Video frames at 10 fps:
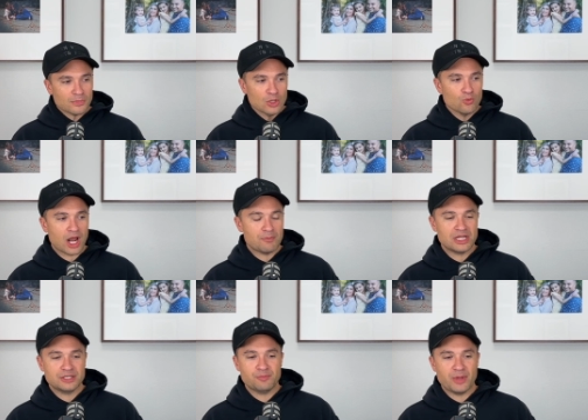When I'm in
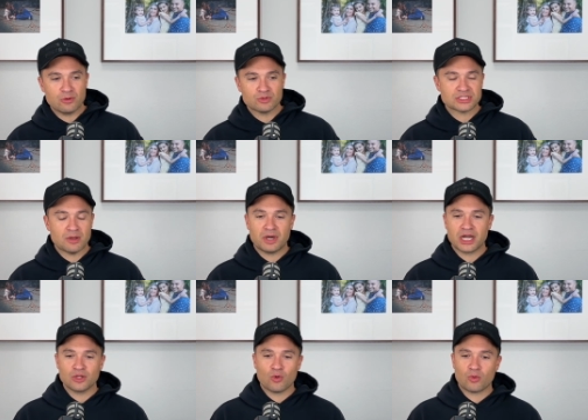a debate with
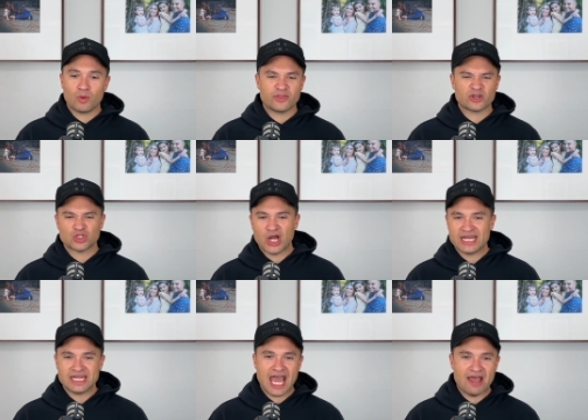somebody or when they're trying
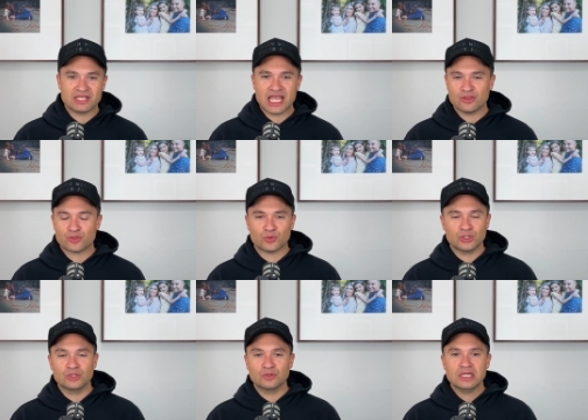to navigate
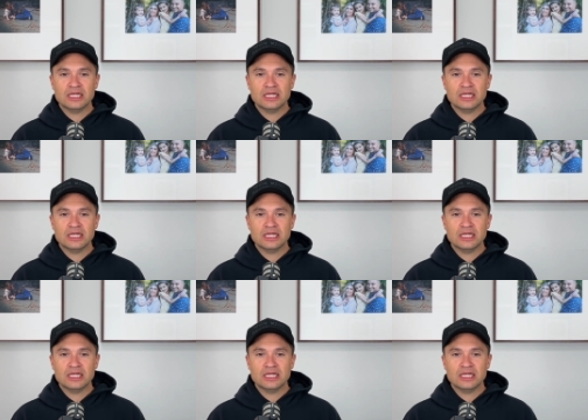through